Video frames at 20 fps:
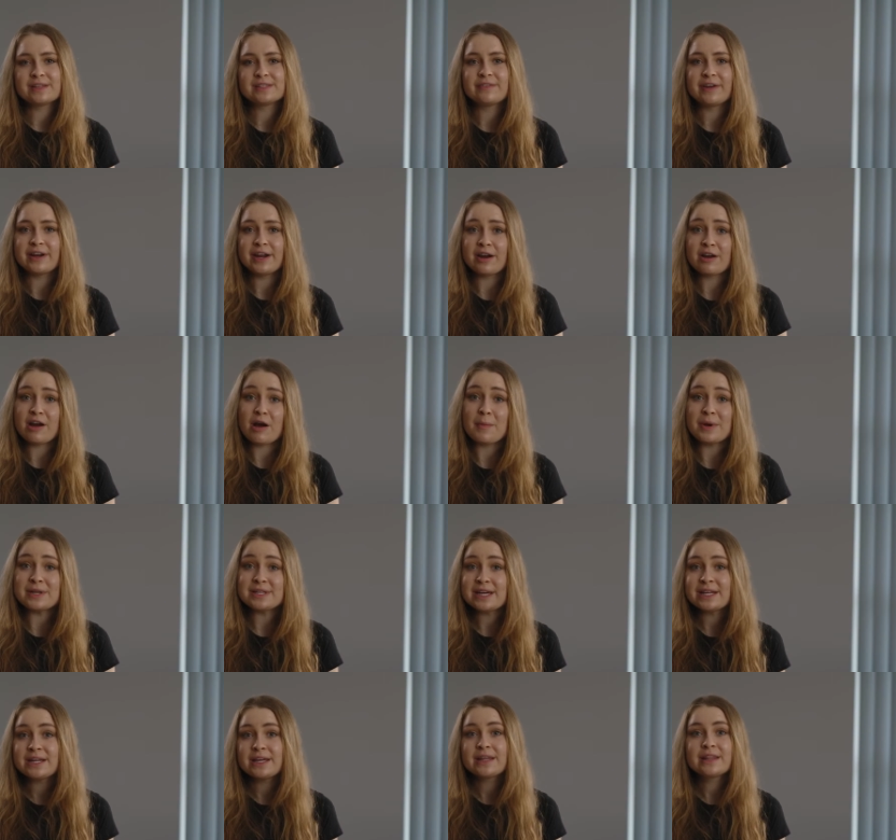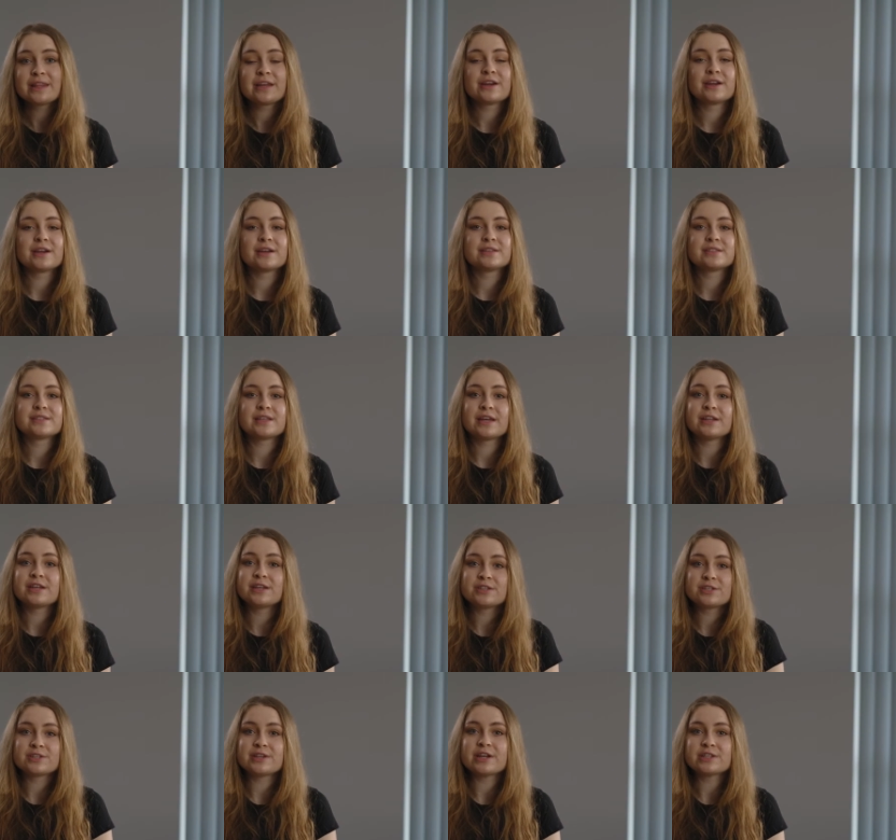is very accommodating. There's an
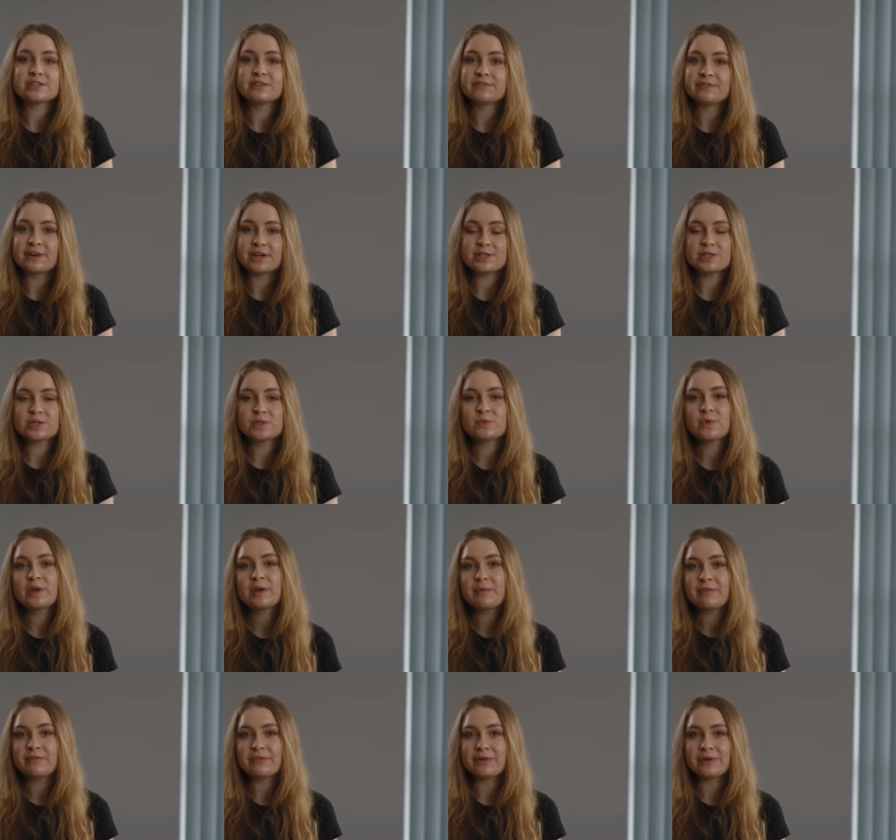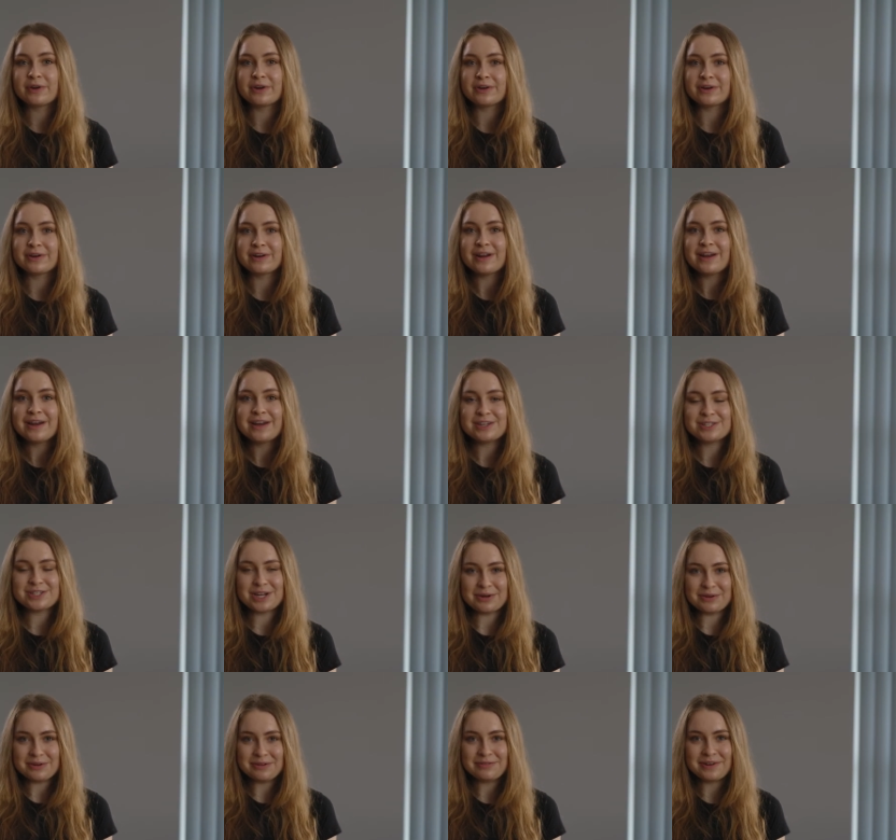international freshers week before your
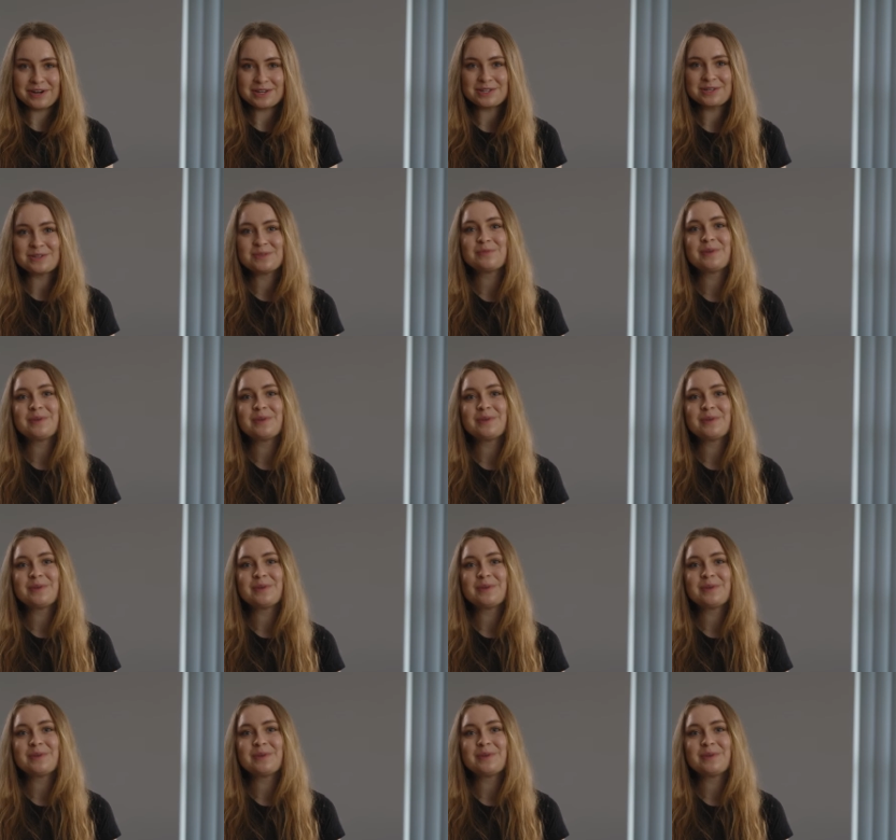general freshers